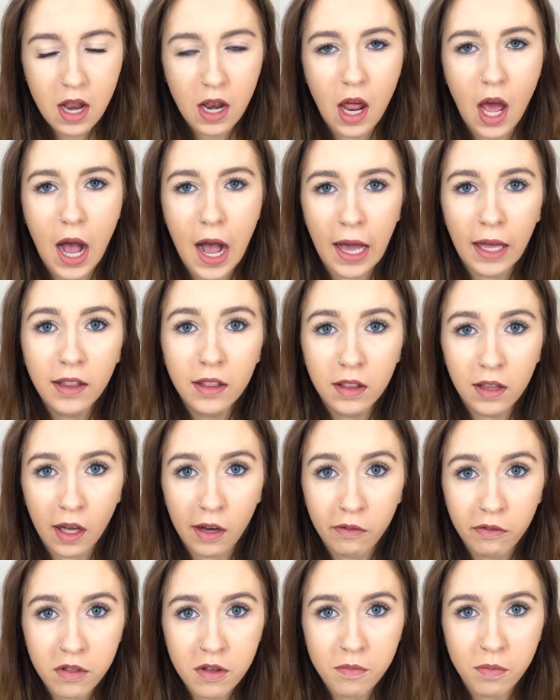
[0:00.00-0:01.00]
Now I
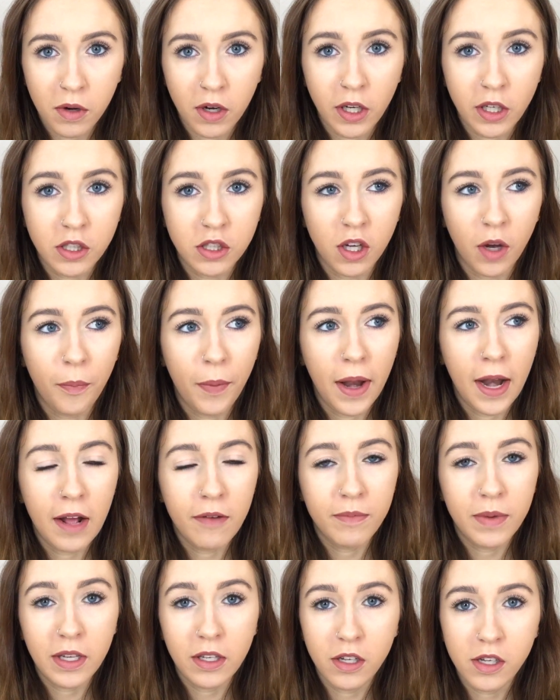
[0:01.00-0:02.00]
love the Body Shop and
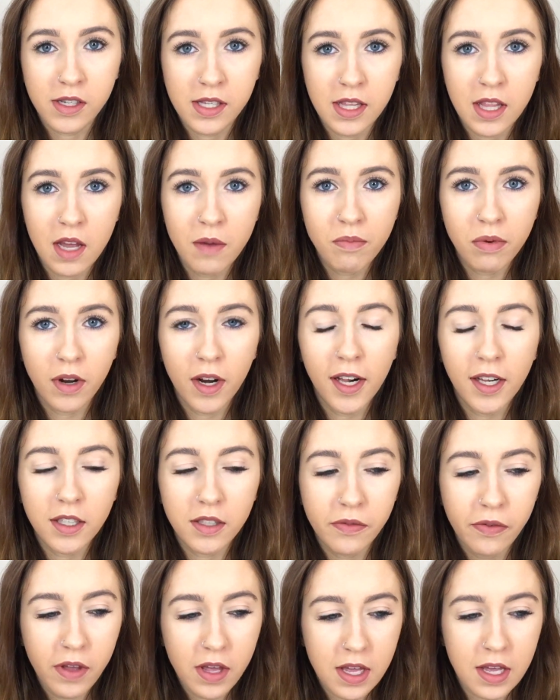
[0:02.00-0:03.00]
I've been using their
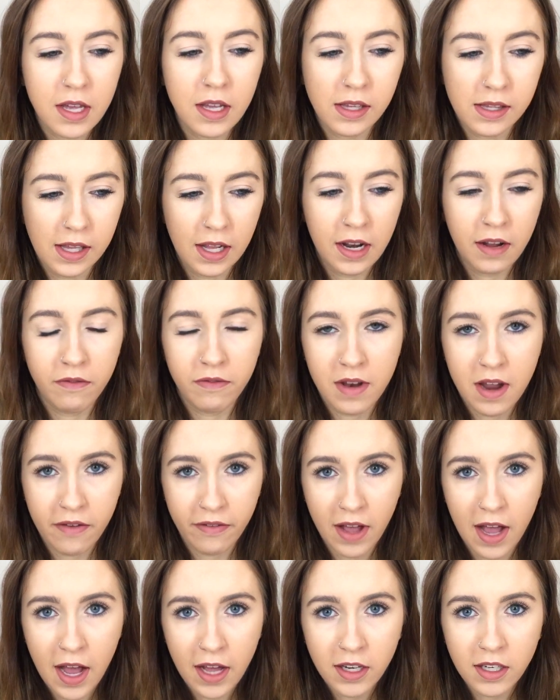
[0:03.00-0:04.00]
products for years and I've
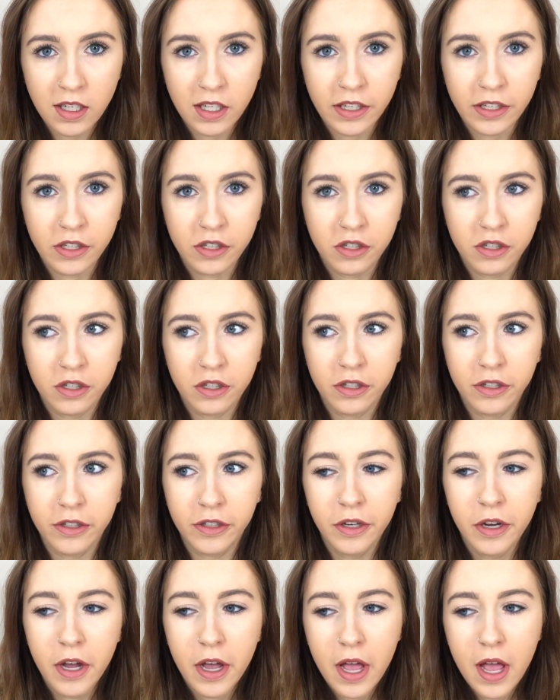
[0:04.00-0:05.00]
never had an
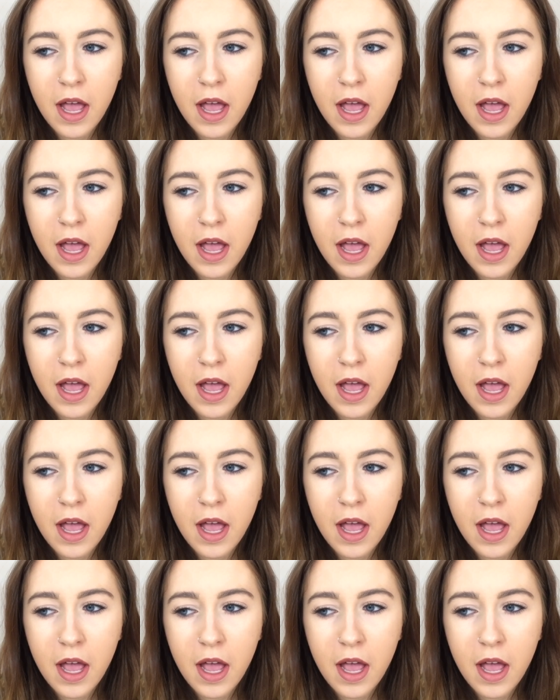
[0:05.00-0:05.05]
issue.